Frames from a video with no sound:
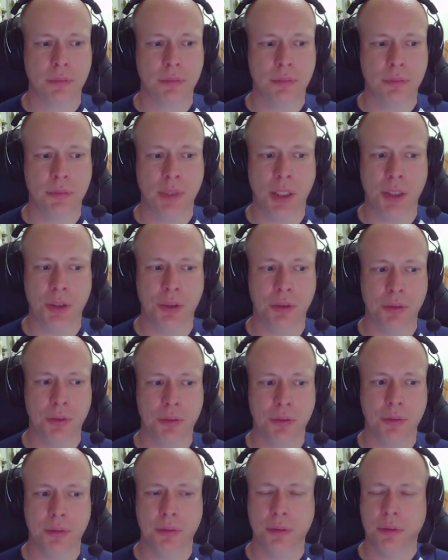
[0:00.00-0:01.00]
that you
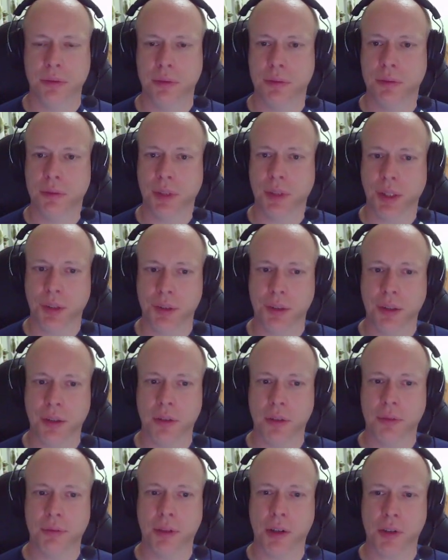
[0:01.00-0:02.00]
tested your
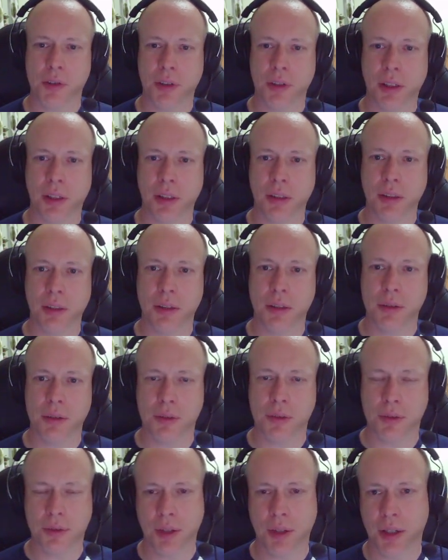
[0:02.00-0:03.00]
functionality.
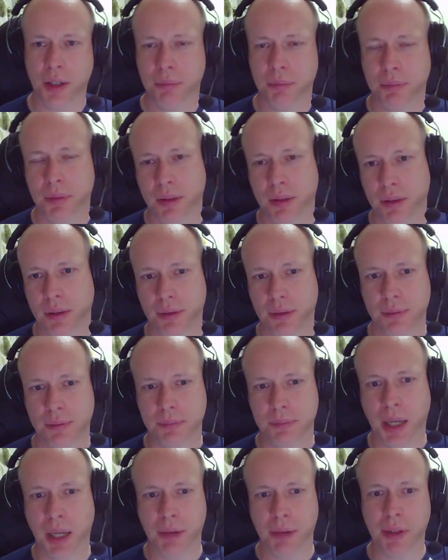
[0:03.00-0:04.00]
So
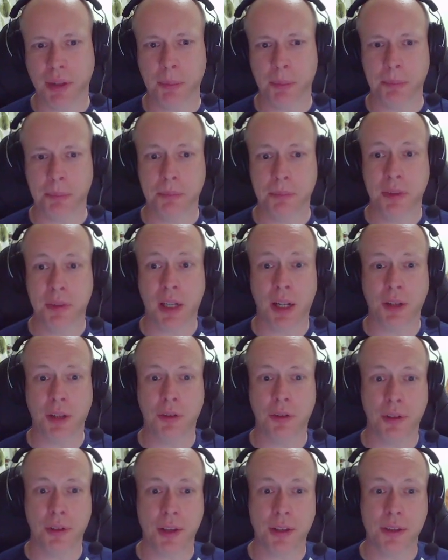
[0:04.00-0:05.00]
I will run your
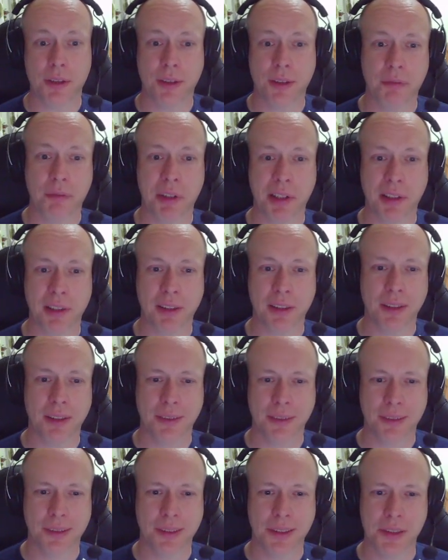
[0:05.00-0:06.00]
tests definitely.
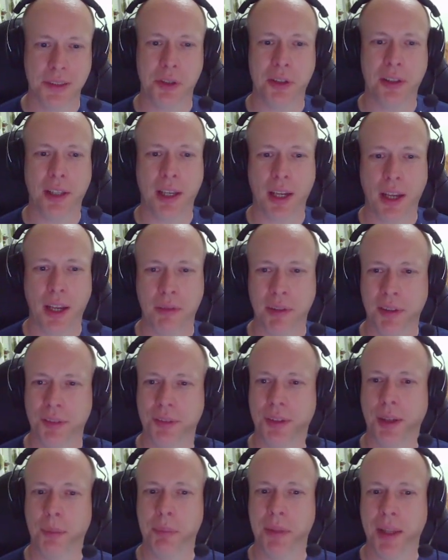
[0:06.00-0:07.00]
It's not like I will
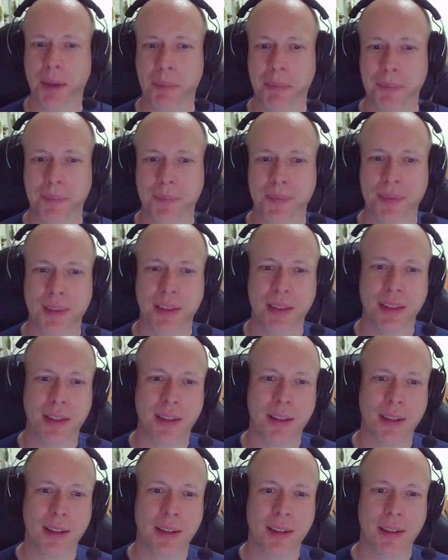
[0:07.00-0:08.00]
skip them,
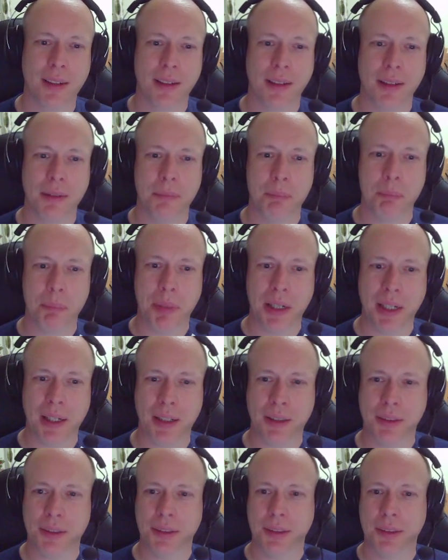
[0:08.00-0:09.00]

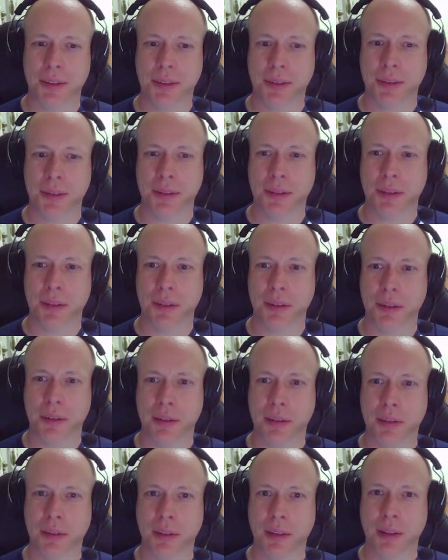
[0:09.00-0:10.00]
but
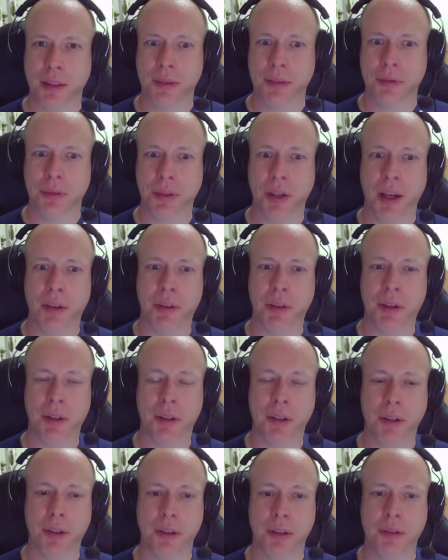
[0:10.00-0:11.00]
if you have a
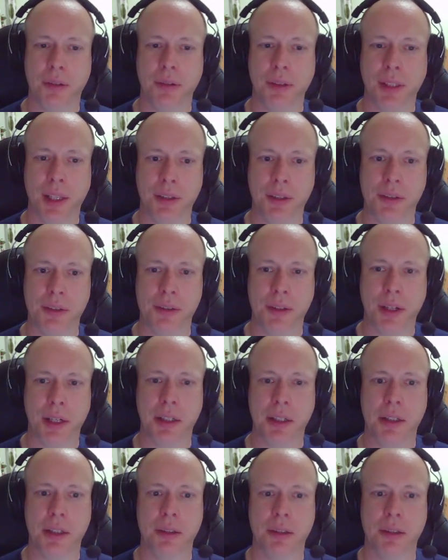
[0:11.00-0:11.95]
test ready,